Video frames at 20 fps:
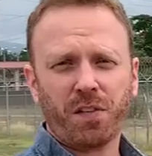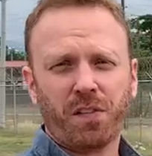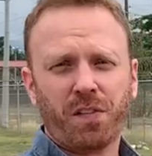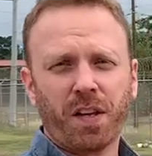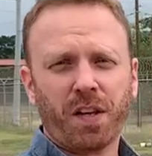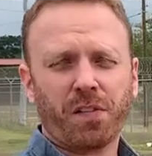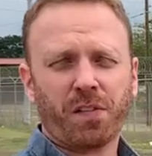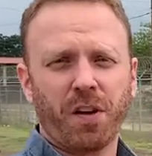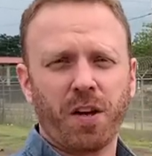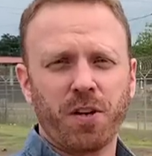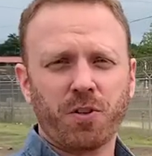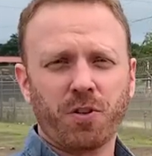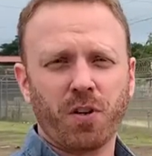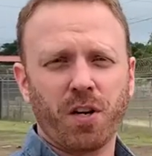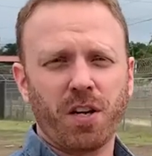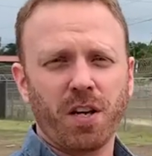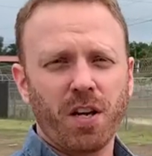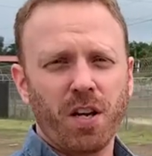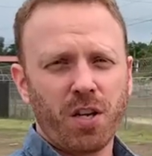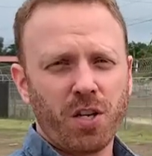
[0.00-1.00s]
to six
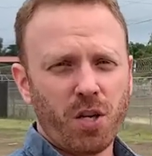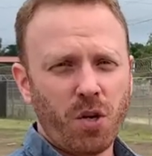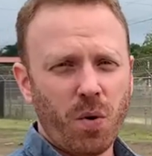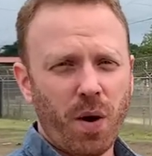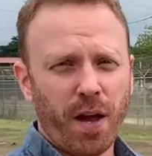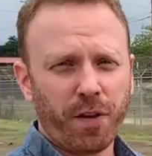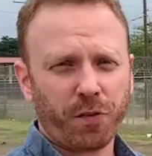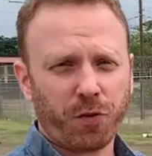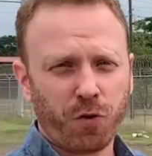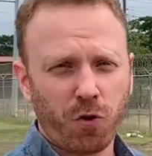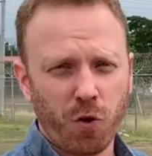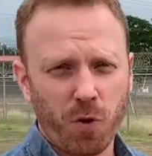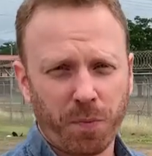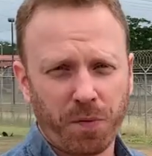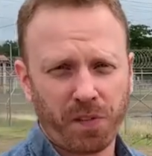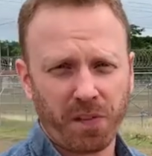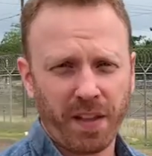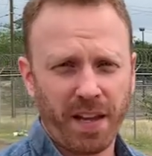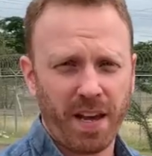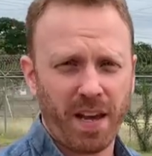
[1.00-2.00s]
hundred U S
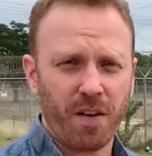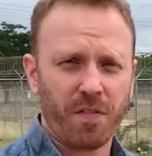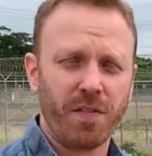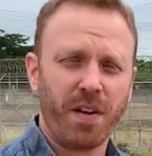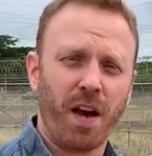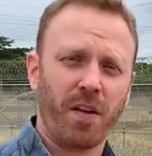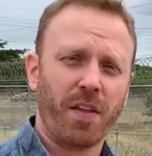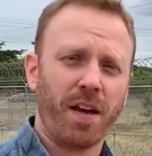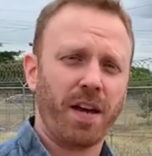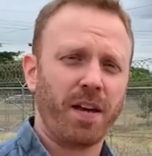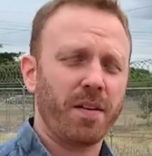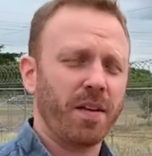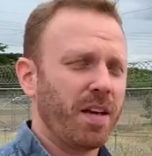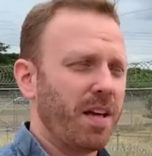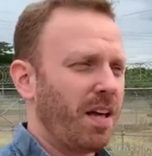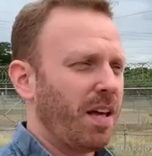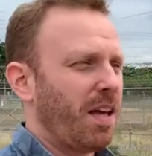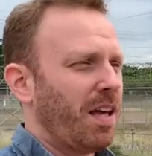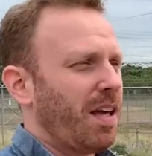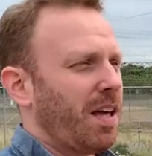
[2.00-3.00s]
troops live. Now, they
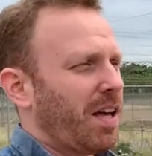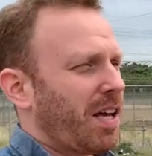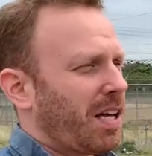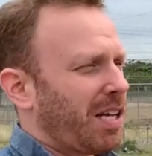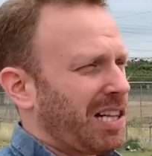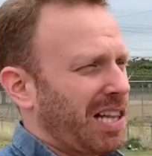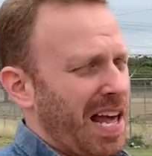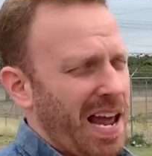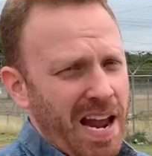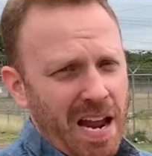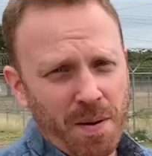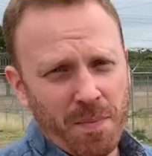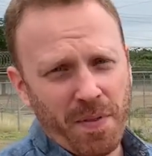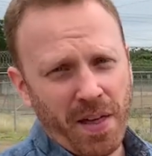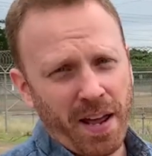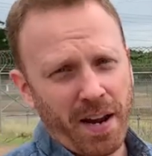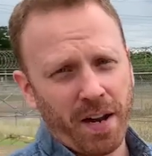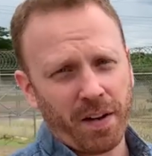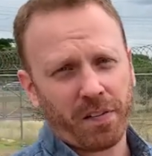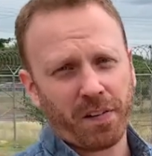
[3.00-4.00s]
claim
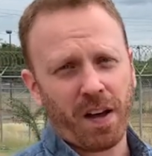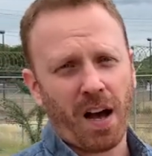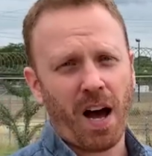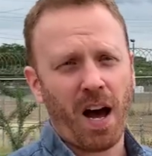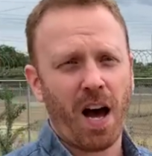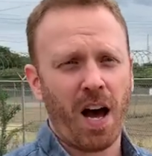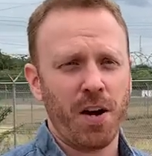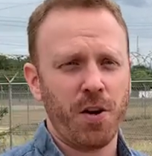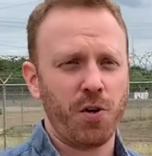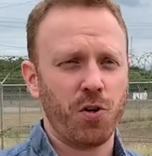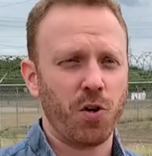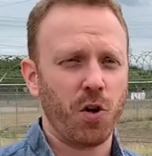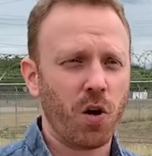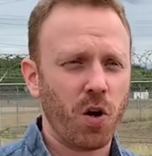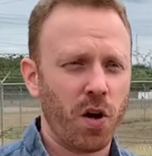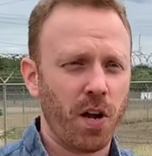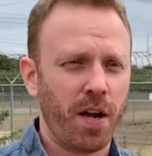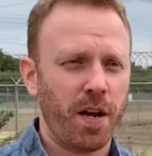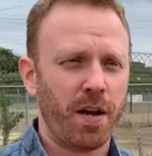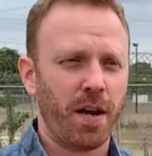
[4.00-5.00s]
that it's a
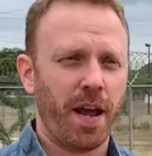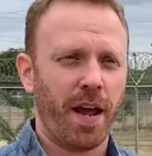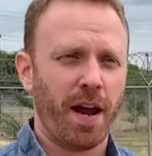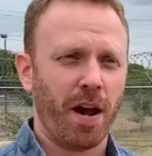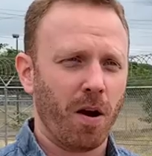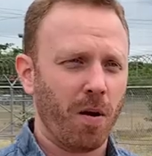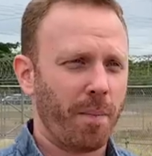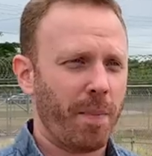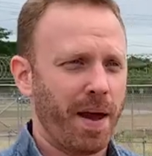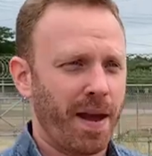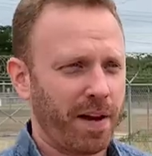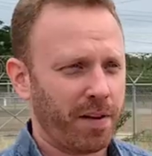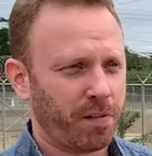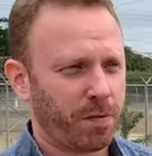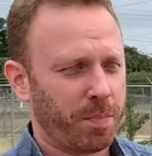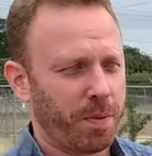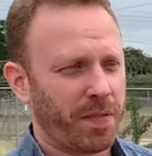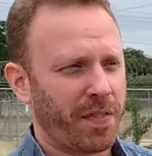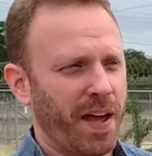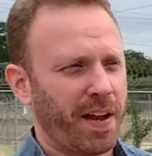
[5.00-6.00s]
Honduran air
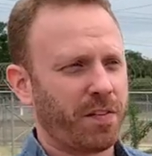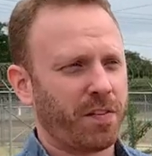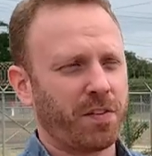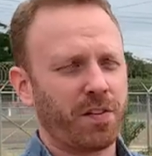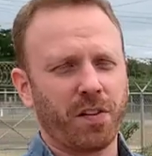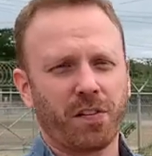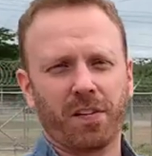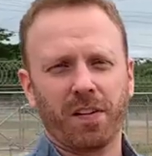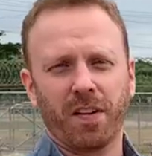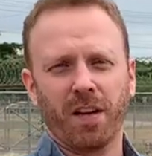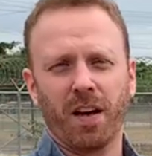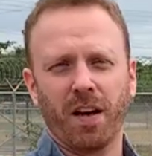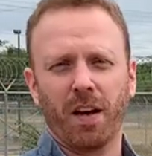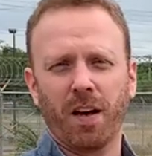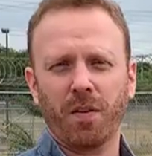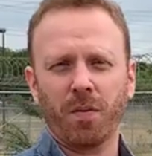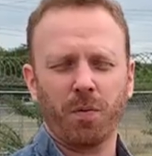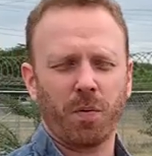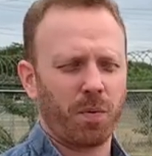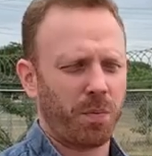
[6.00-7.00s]
base, but that's just,
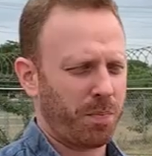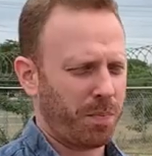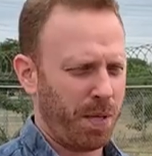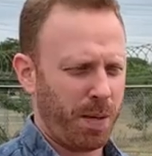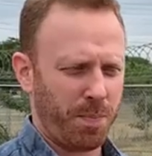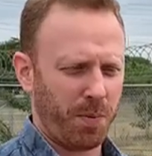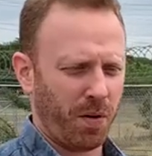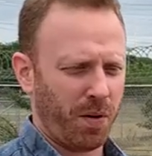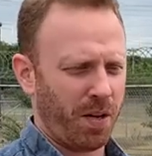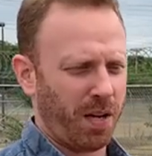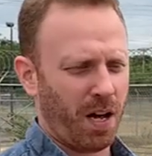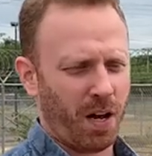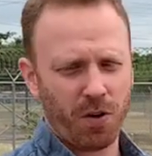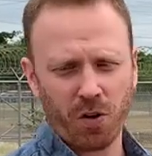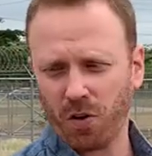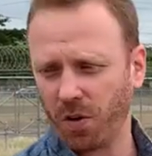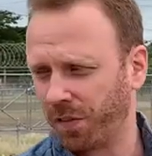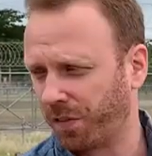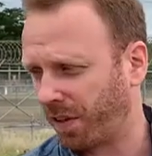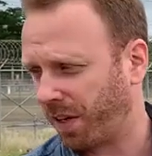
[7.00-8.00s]
uh, people in
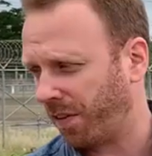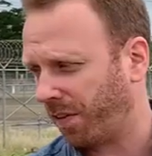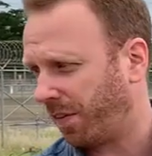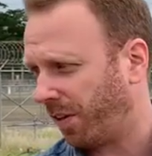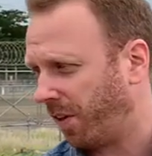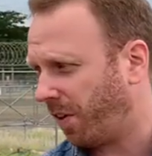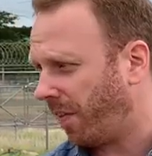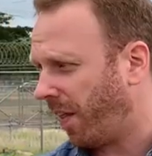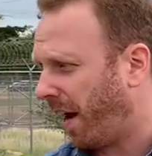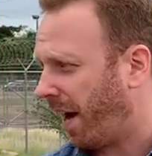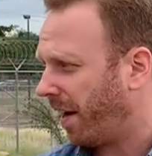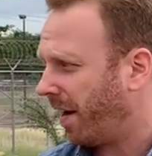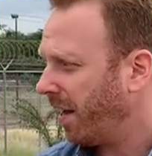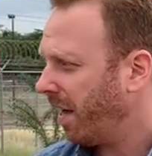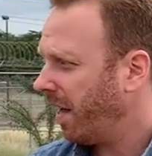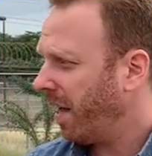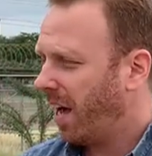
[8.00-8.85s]
Honduras consider that